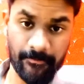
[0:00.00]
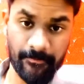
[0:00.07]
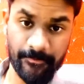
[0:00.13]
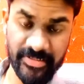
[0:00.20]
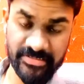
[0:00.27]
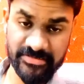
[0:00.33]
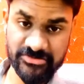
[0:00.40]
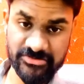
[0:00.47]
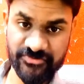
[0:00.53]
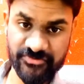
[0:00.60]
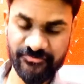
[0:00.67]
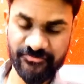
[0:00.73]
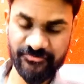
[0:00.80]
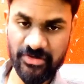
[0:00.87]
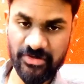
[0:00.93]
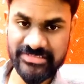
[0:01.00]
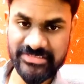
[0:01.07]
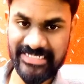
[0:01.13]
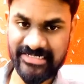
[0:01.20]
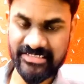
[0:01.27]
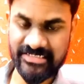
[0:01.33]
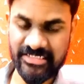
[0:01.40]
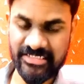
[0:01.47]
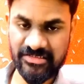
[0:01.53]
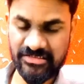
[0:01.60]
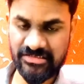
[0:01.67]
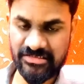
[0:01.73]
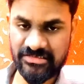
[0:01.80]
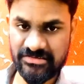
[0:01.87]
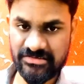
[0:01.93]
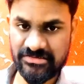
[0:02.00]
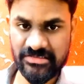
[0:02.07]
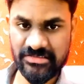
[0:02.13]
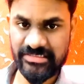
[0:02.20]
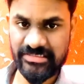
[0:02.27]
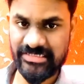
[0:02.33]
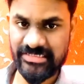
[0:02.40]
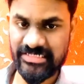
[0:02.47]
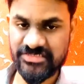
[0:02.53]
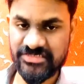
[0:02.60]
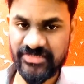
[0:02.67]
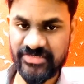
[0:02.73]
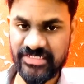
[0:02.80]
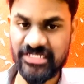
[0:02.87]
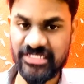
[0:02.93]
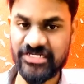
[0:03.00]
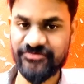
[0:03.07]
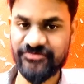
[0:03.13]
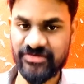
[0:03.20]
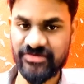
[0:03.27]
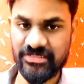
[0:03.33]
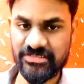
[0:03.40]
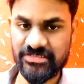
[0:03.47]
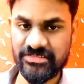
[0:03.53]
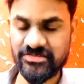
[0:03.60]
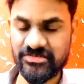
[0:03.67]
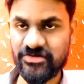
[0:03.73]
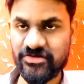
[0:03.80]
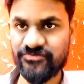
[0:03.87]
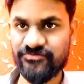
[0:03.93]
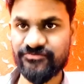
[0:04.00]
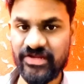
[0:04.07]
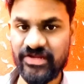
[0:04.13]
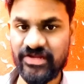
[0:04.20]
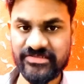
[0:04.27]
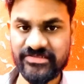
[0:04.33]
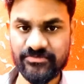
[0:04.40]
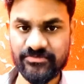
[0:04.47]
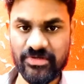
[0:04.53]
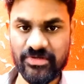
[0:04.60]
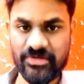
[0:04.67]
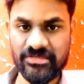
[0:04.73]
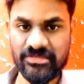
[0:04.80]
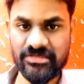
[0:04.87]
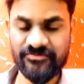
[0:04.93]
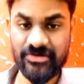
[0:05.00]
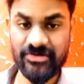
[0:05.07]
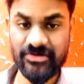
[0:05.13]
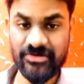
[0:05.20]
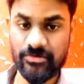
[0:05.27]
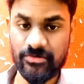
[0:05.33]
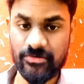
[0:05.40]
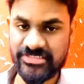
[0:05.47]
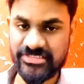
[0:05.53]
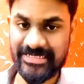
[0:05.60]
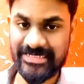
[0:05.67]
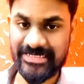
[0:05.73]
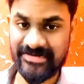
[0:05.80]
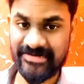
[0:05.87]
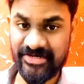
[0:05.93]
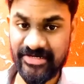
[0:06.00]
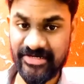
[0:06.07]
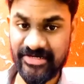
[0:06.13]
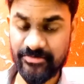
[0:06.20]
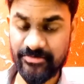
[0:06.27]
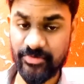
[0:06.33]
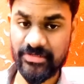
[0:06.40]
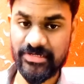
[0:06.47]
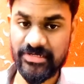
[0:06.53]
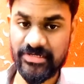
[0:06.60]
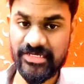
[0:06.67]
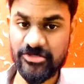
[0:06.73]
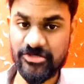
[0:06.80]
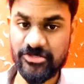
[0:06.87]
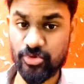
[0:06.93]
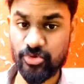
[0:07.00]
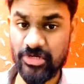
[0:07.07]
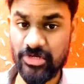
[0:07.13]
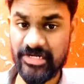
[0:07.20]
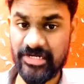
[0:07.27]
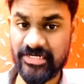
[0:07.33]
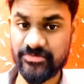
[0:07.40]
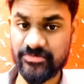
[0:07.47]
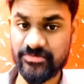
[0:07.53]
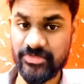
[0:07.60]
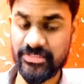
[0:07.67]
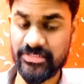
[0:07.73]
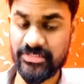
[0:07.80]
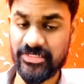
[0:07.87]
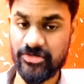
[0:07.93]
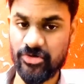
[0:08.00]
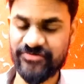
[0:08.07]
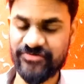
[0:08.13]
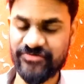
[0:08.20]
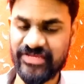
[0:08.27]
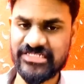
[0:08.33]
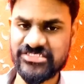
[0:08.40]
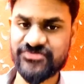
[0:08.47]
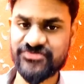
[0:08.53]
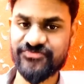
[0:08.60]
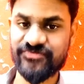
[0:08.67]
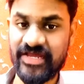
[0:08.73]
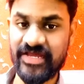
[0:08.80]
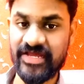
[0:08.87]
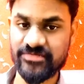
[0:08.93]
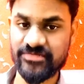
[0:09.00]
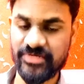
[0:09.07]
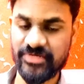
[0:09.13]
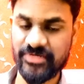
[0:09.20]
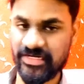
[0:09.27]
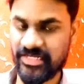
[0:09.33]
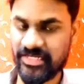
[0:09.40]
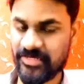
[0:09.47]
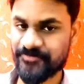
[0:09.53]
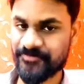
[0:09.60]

But for starting it is very difficult. For example, if you're investing 100 per day or 200 per day, or we can say 500 per day,